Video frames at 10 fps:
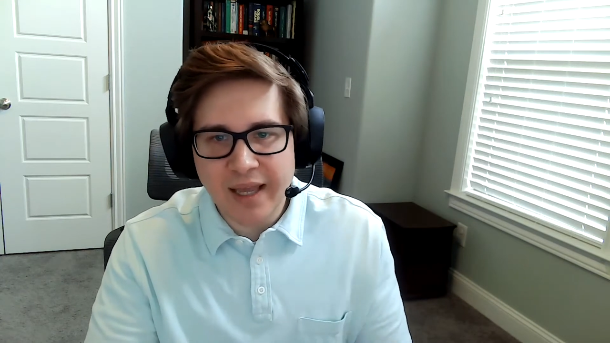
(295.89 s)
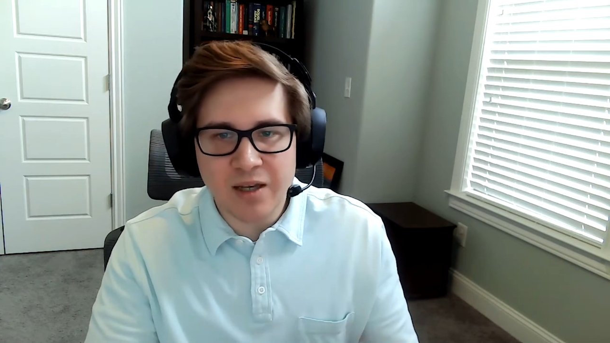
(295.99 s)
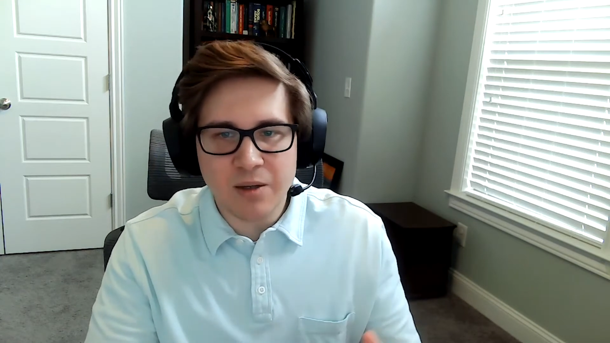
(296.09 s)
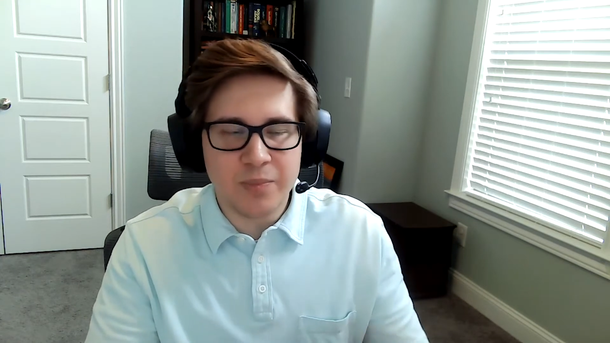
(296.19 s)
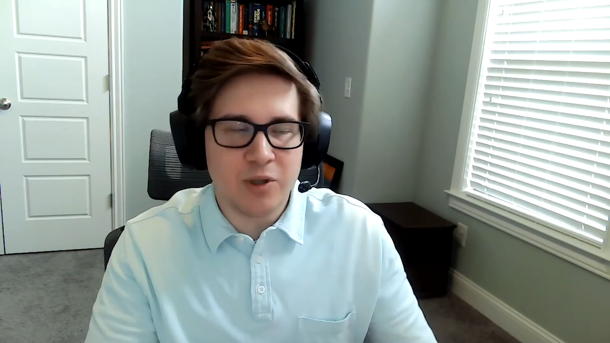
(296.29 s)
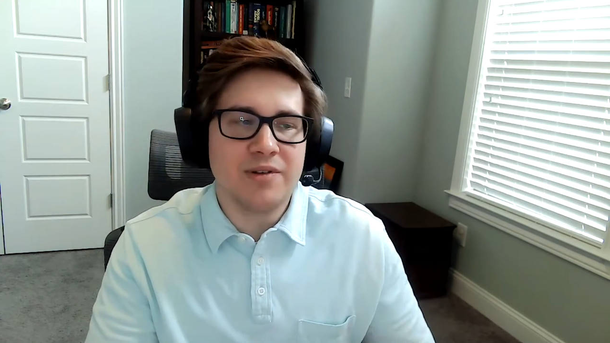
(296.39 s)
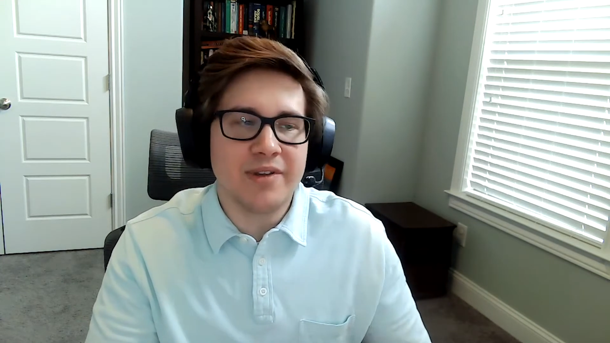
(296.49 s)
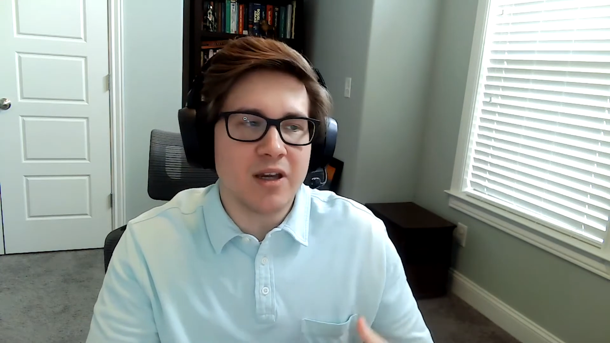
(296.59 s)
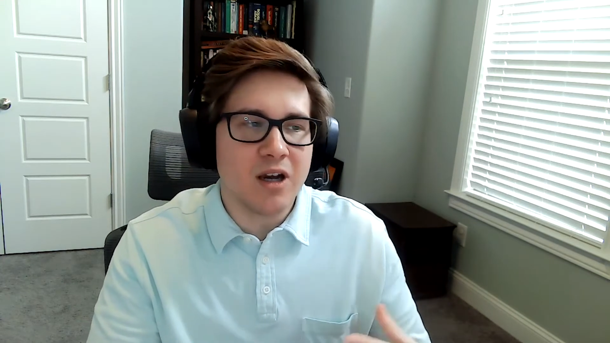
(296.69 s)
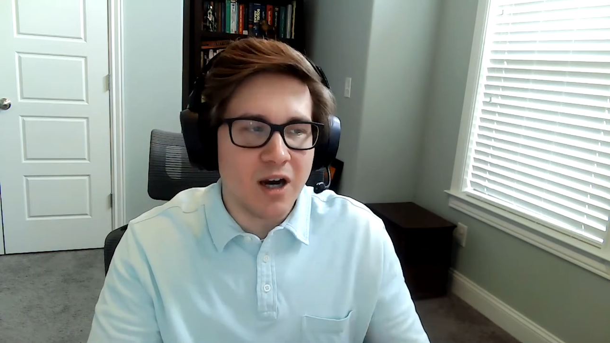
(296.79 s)
and builds
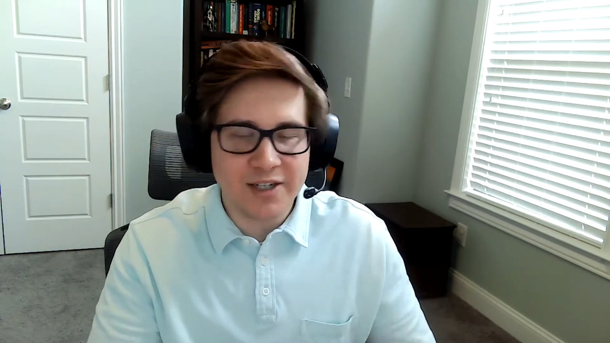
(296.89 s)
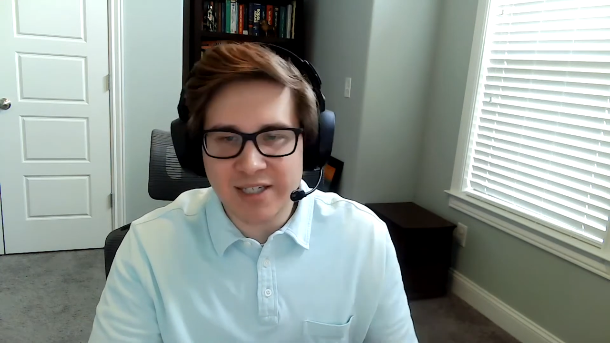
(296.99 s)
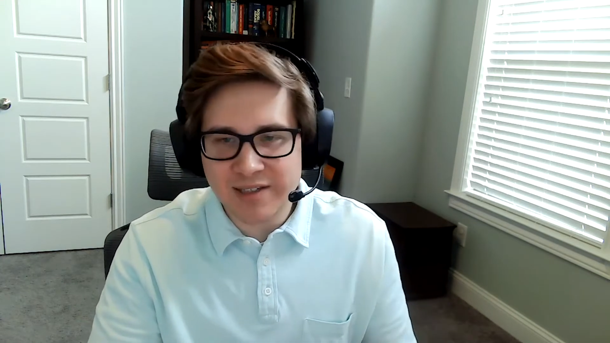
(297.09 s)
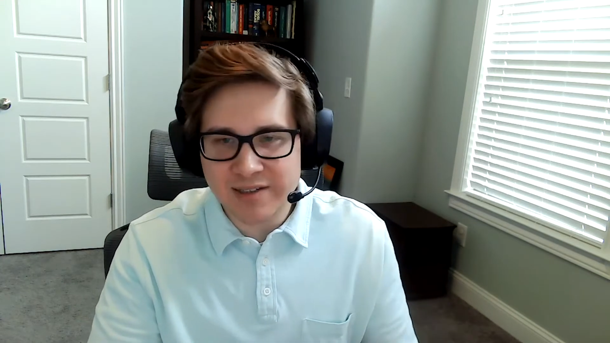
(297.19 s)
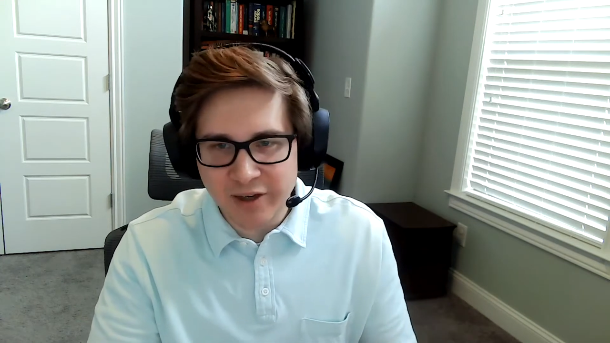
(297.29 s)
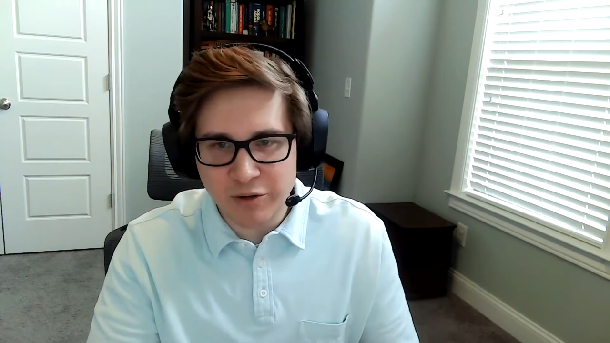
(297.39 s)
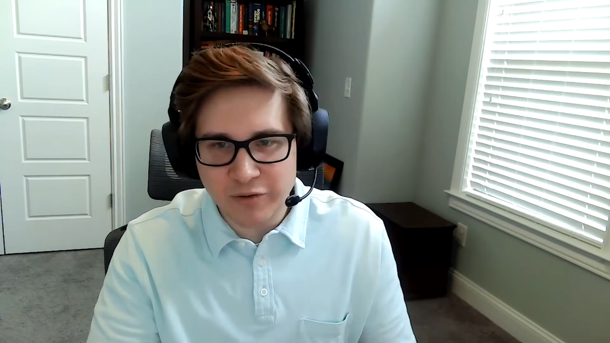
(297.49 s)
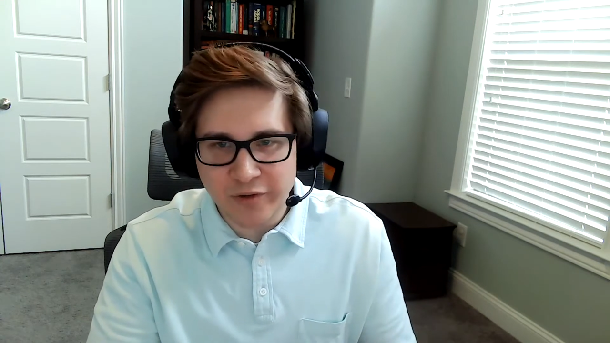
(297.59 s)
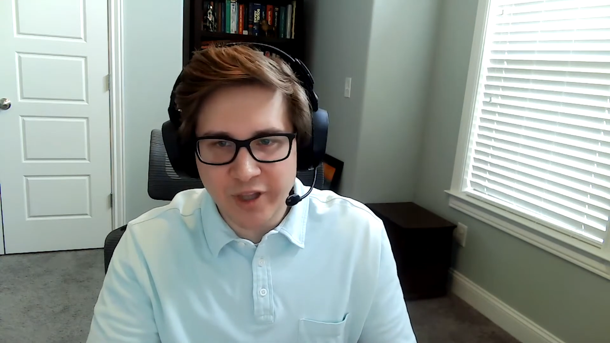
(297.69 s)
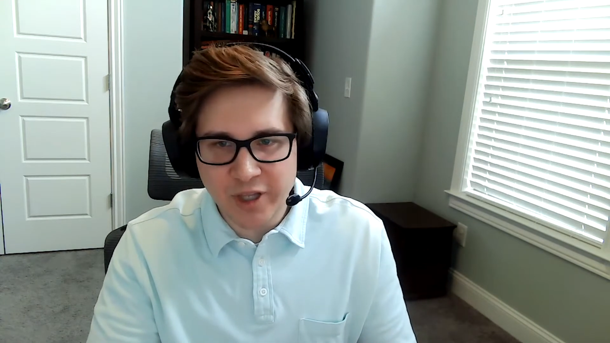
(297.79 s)
that content
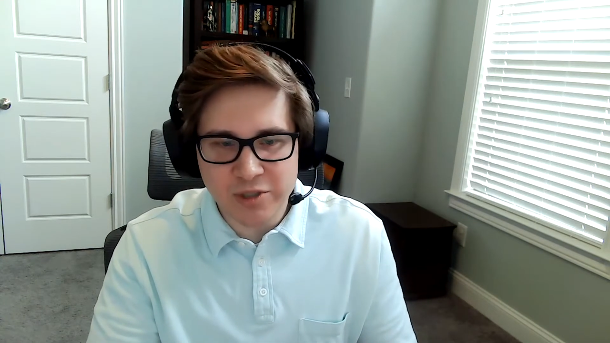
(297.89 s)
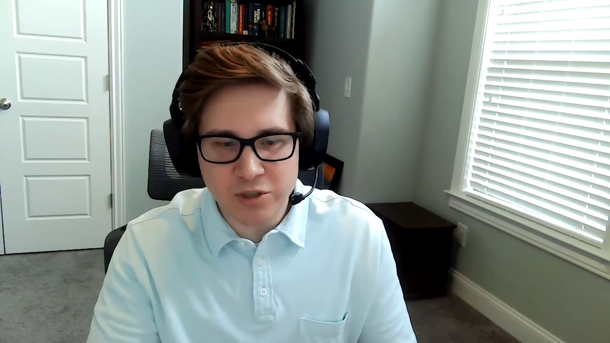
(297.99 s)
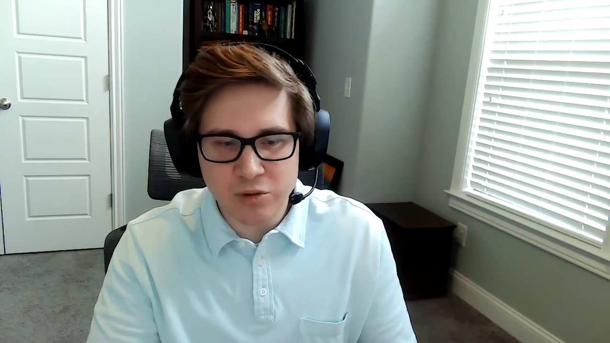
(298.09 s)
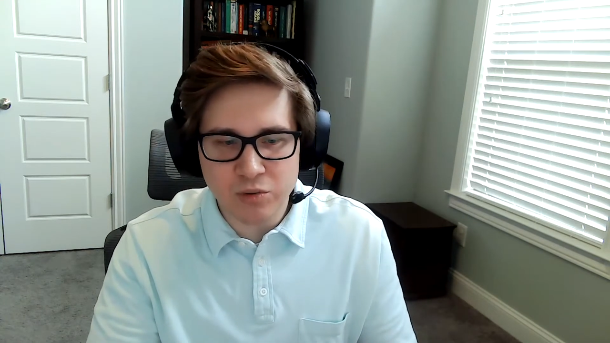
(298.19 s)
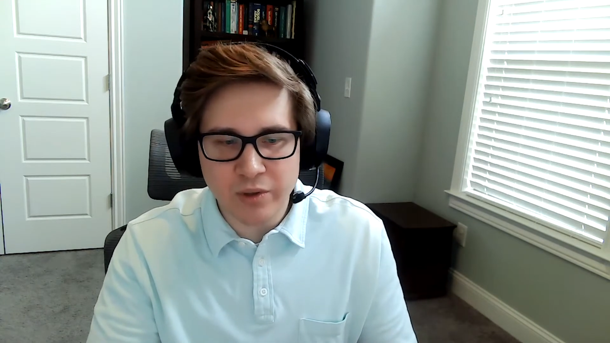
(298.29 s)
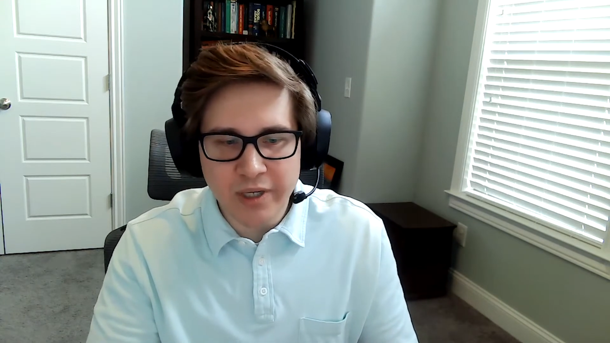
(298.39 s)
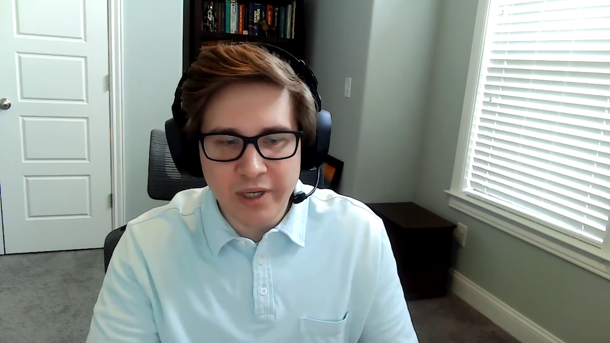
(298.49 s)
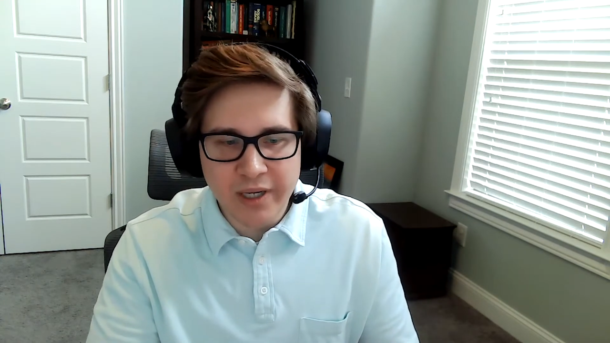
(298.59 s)
cycle for them to